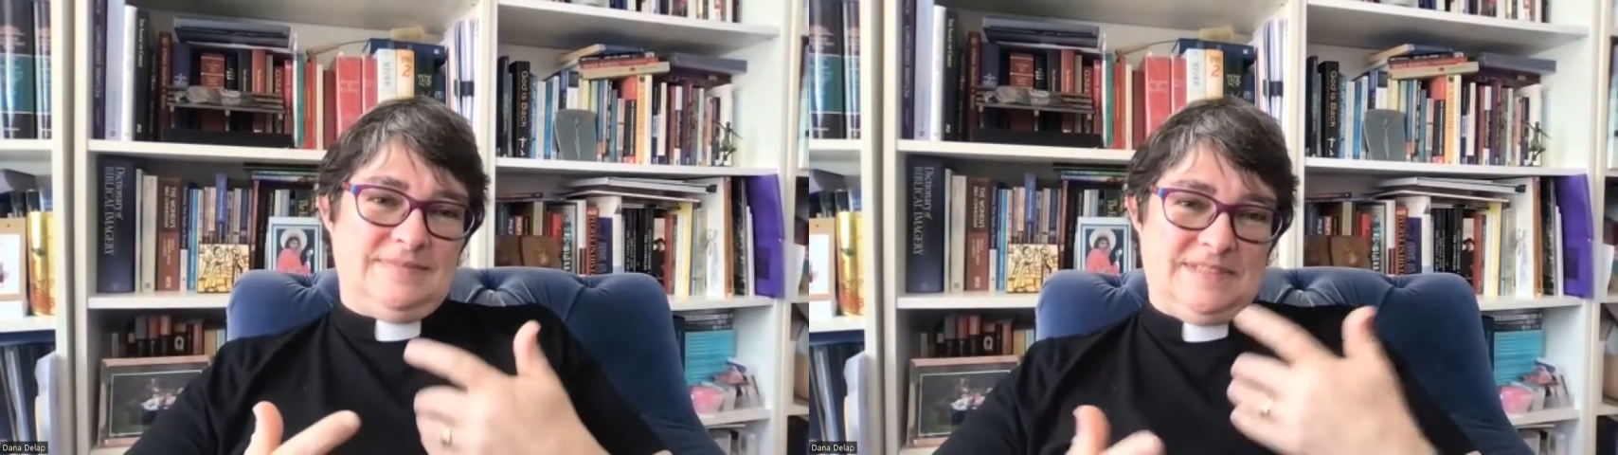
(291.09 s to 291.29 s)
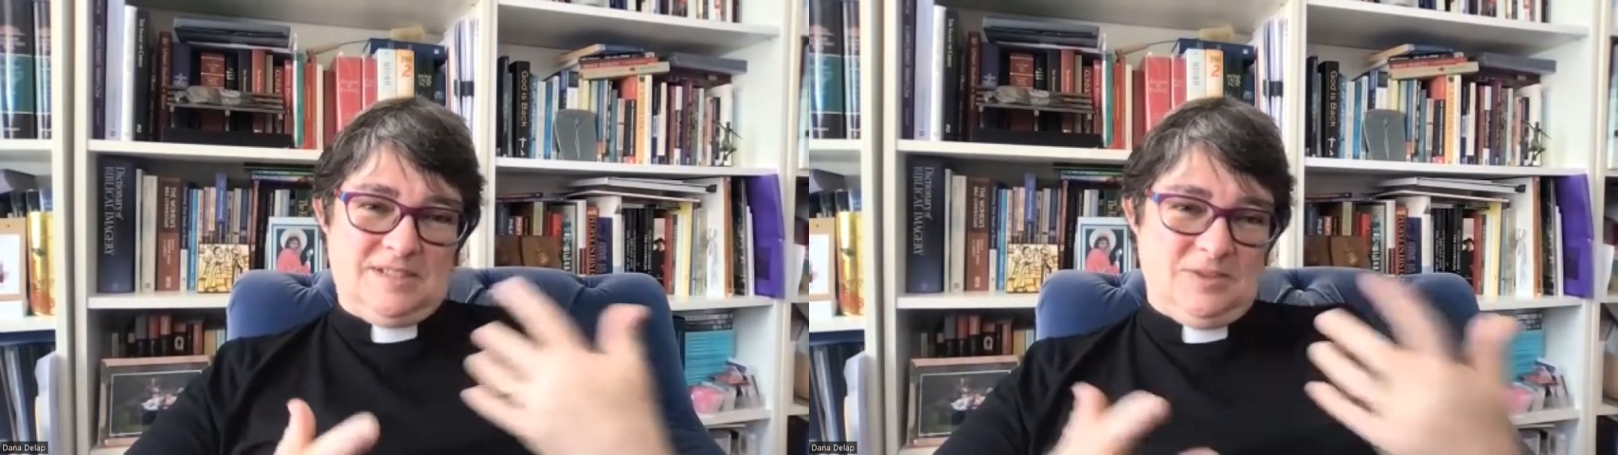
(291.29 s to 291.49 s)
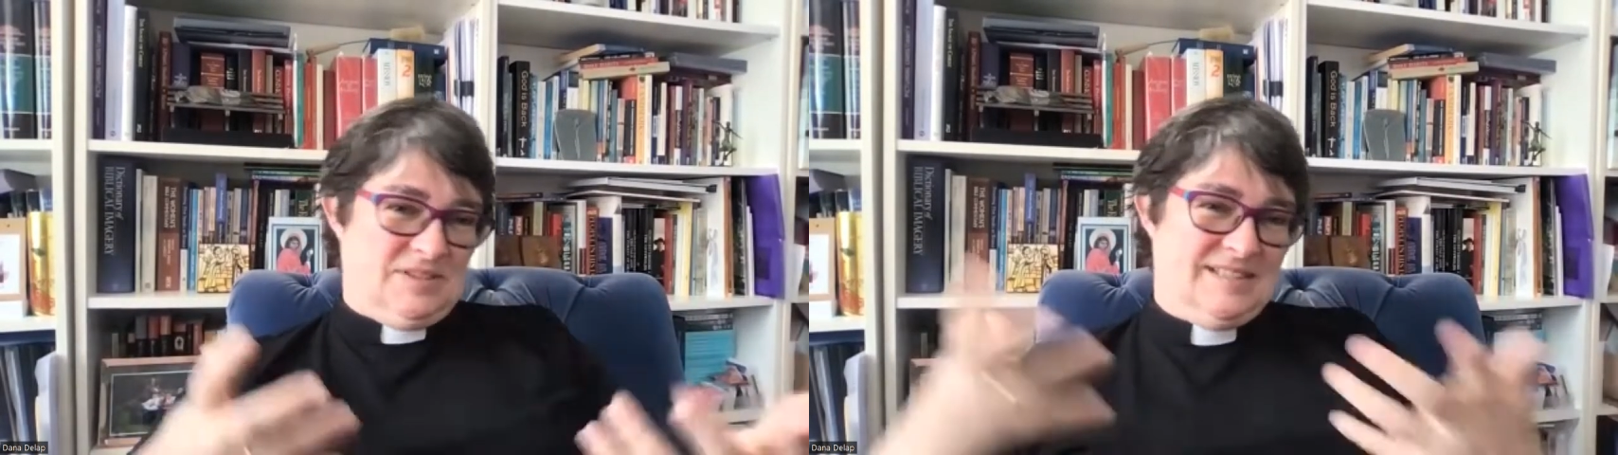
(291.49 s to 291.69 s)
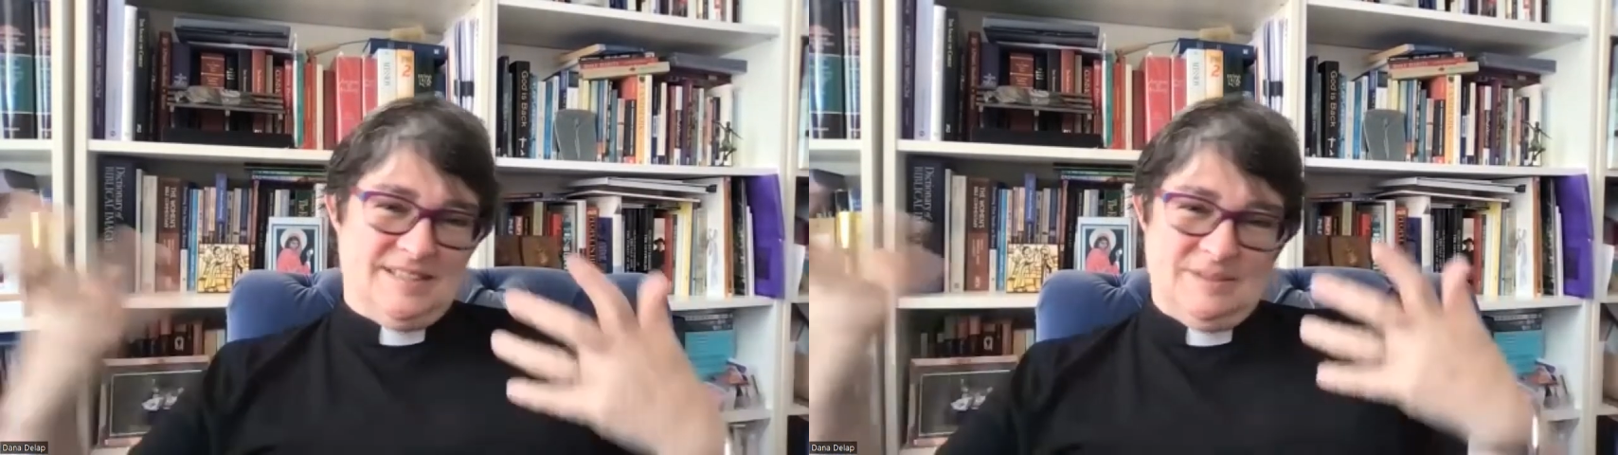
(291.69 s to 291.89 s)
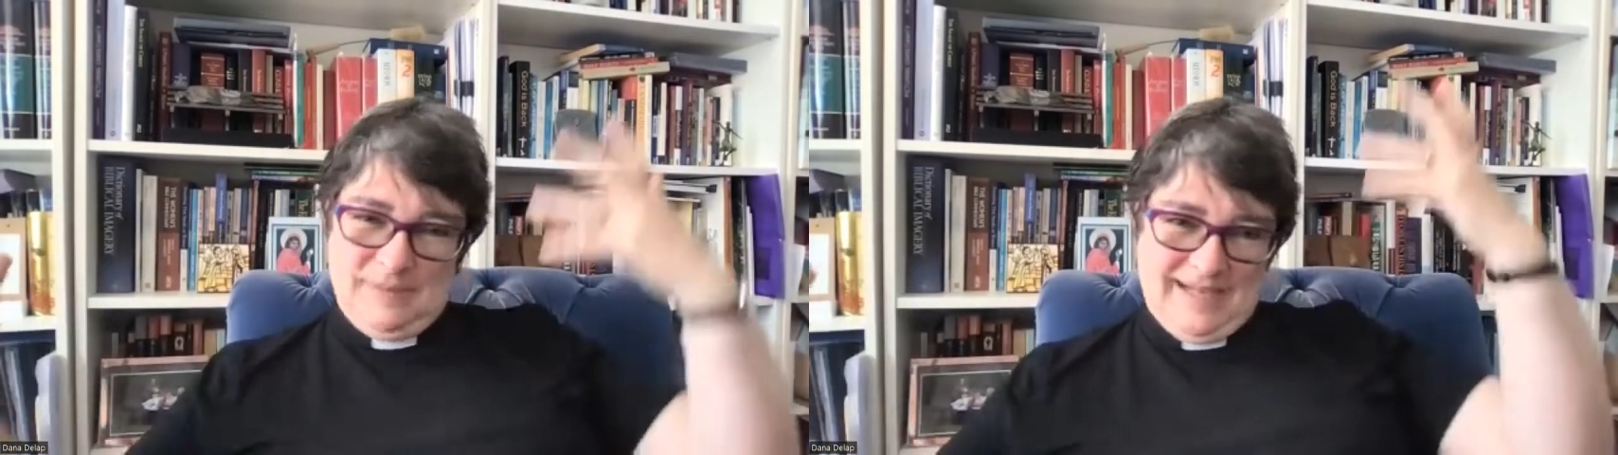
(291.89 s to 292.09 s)
the good
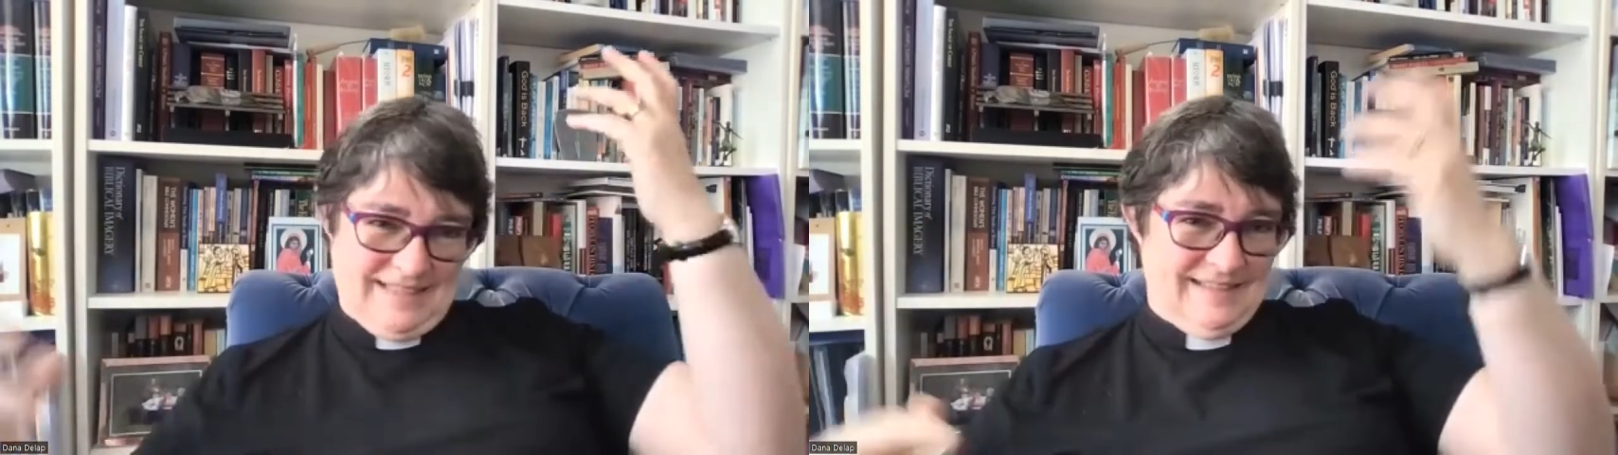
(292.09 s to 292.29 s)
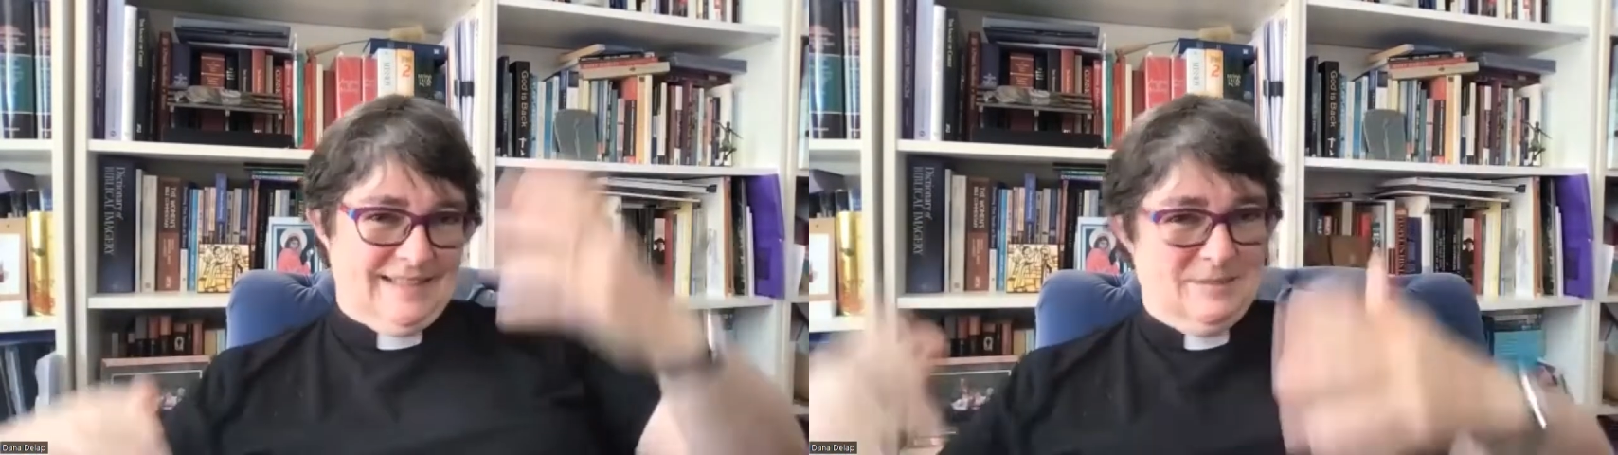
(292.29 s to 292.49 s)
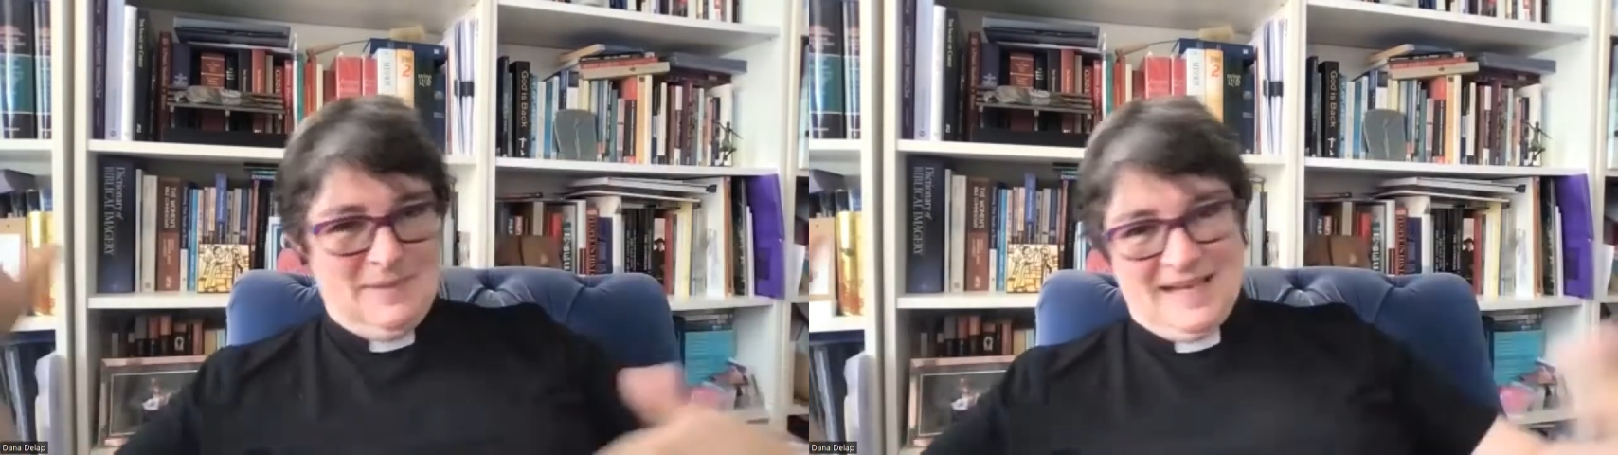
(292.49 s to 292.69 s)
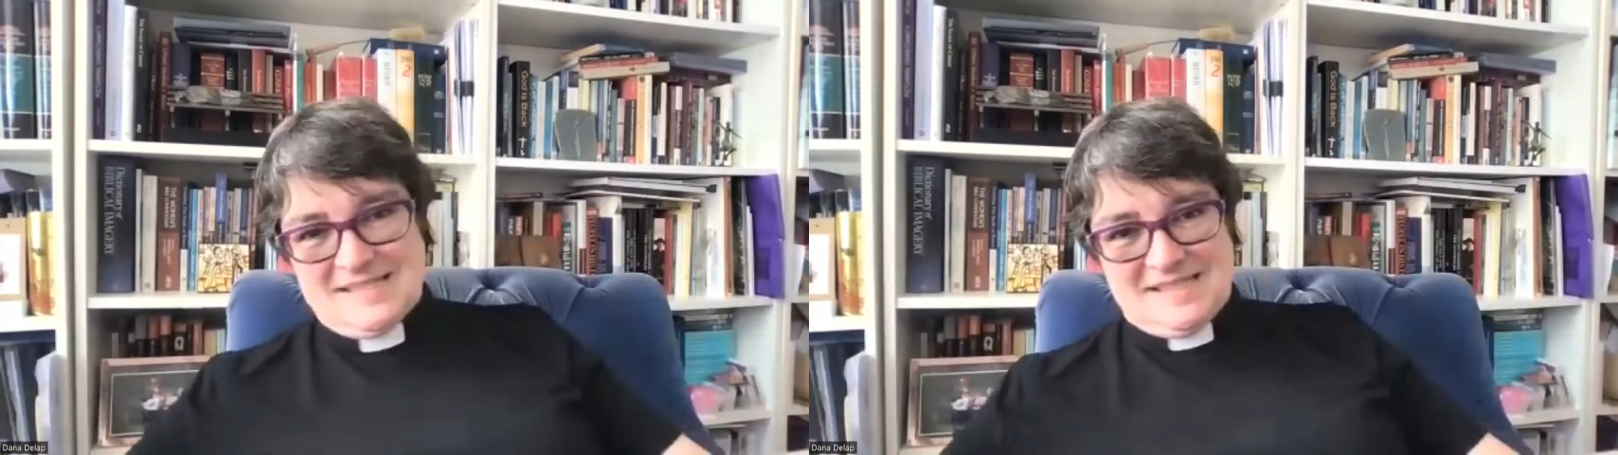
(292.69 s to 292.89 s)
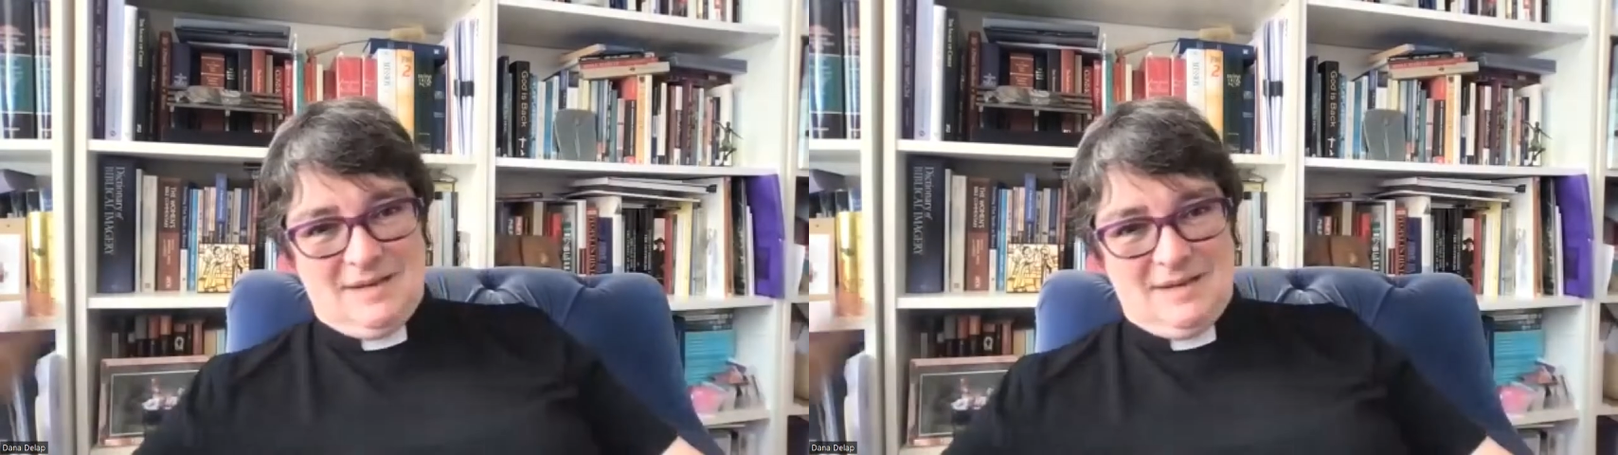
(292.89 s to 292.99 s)
and the bad and the mixed